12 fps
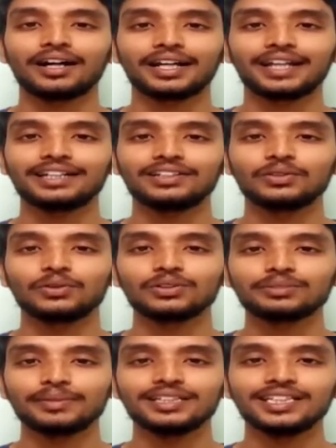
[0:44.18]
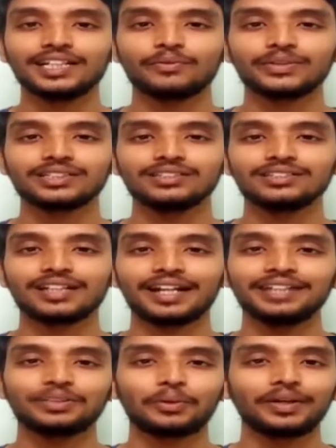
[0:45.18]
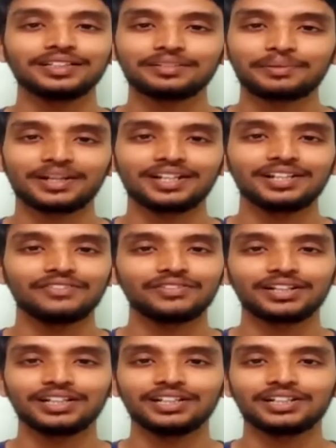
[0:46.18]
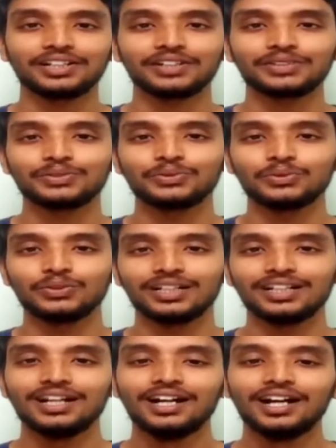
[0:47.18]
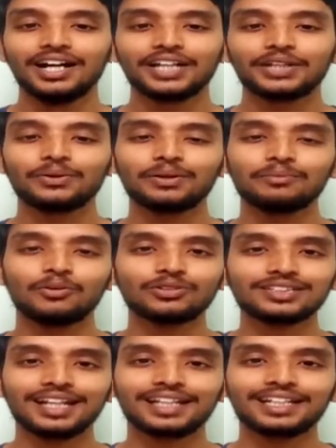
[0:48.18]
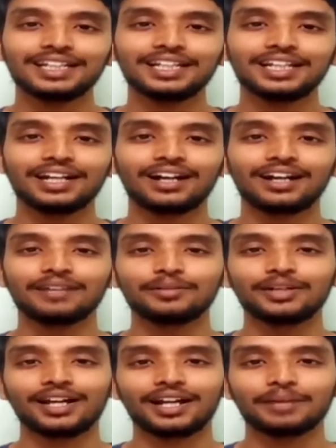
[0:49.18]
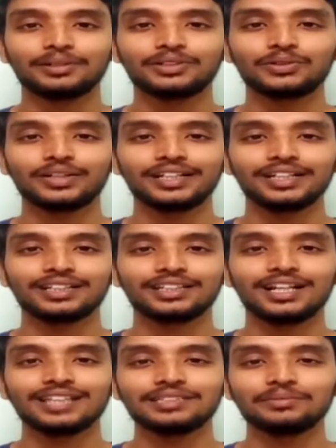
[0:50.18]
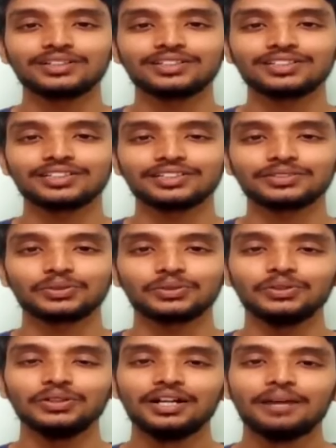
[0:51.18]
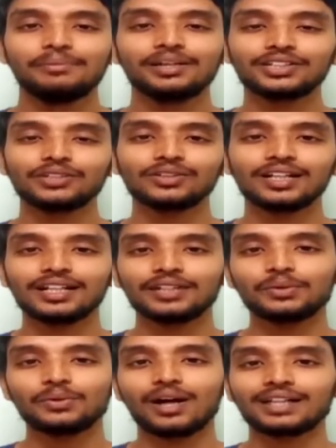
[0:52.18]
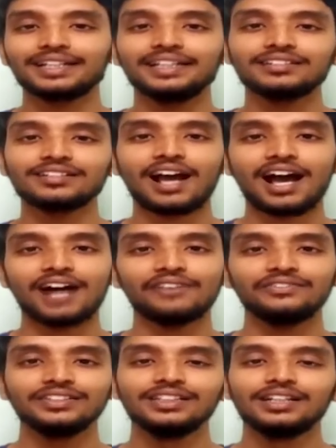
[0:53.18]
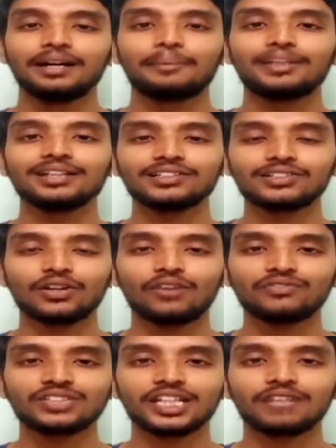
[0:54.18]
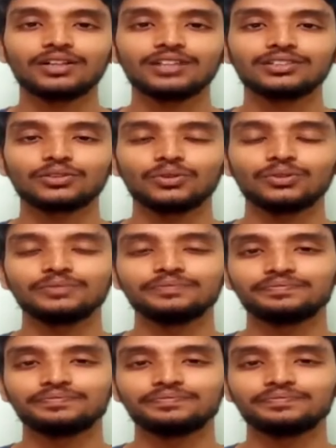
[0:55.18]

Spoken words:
get those basic questions right, so it is pretty difficult. You'll most likely be unable to clear the simulation test. So make sure that you at least have basics of SQL. So